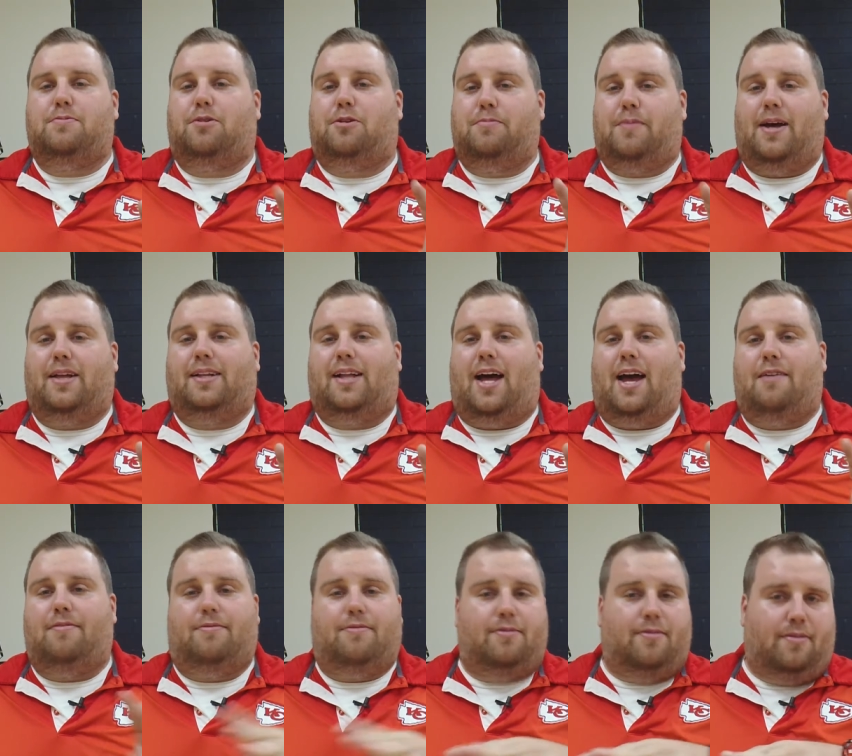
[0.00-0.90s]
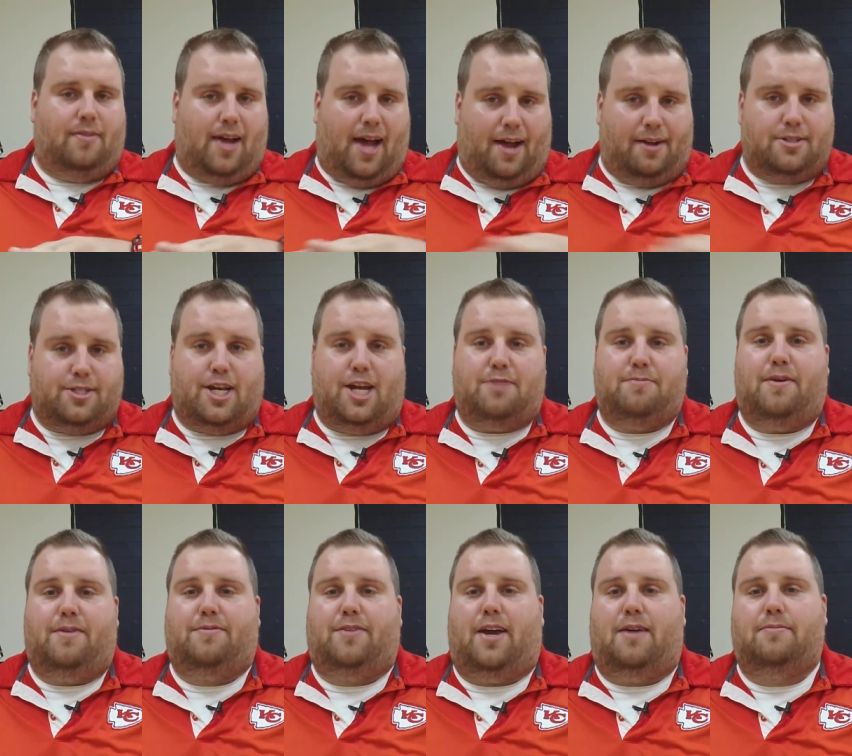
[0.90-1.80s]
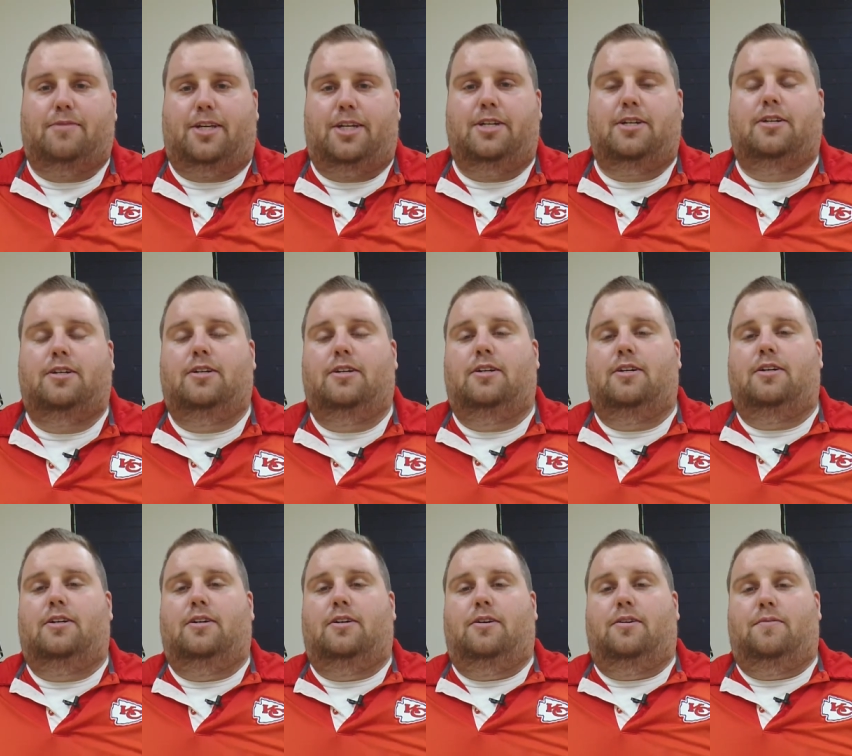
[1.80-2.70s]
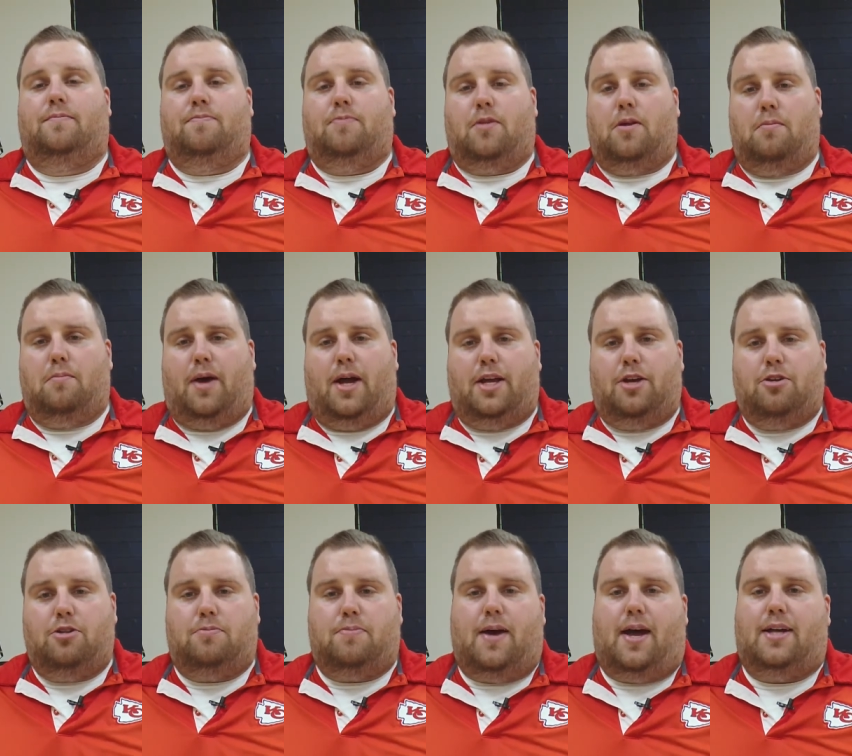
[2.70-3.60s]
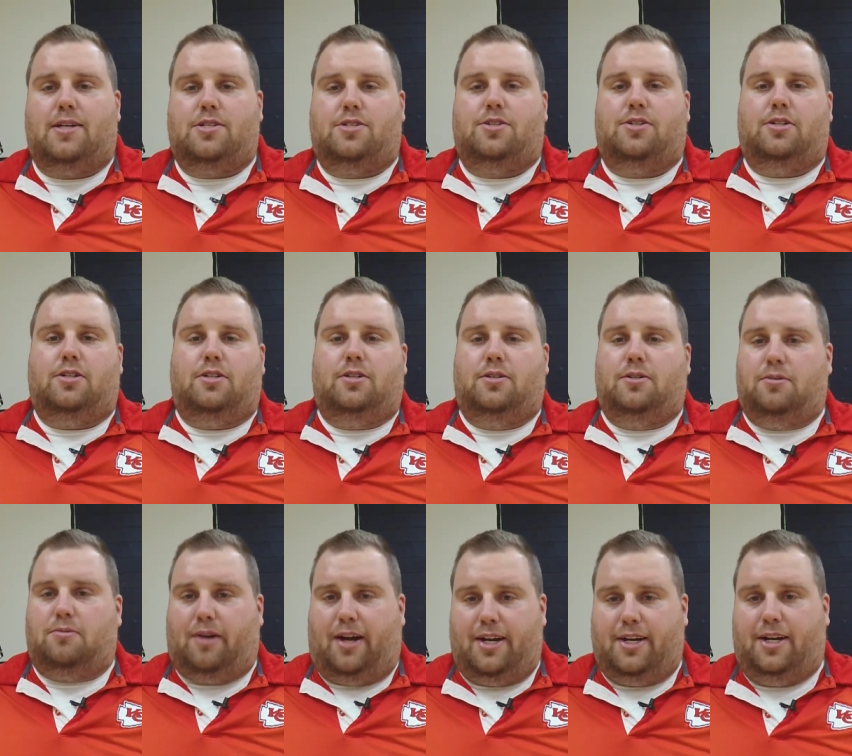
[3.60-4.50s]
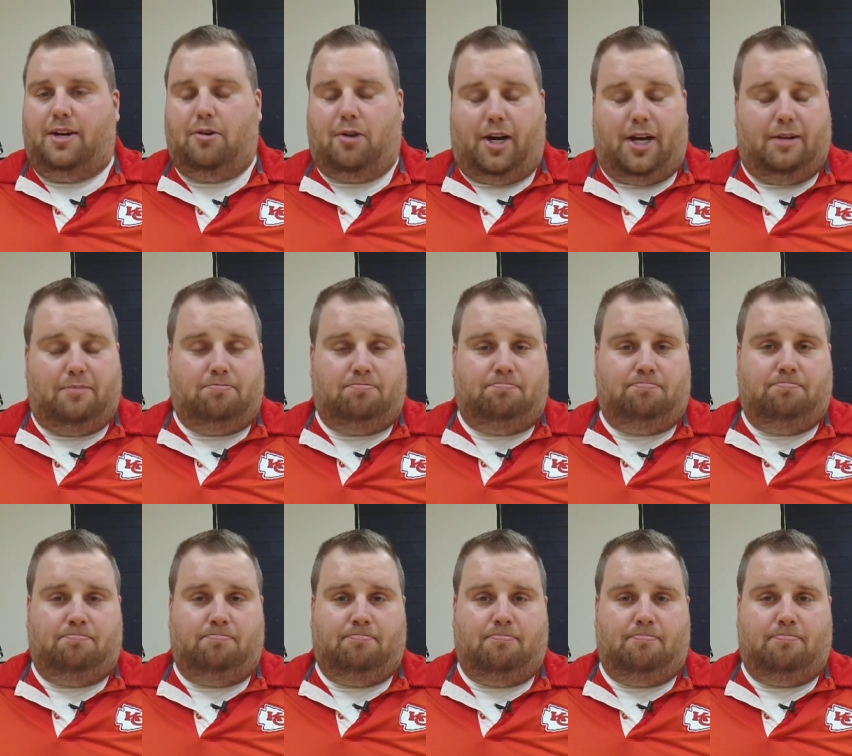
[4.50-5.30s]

people in my life, outside of my family, my youth pastor, Randy Graham,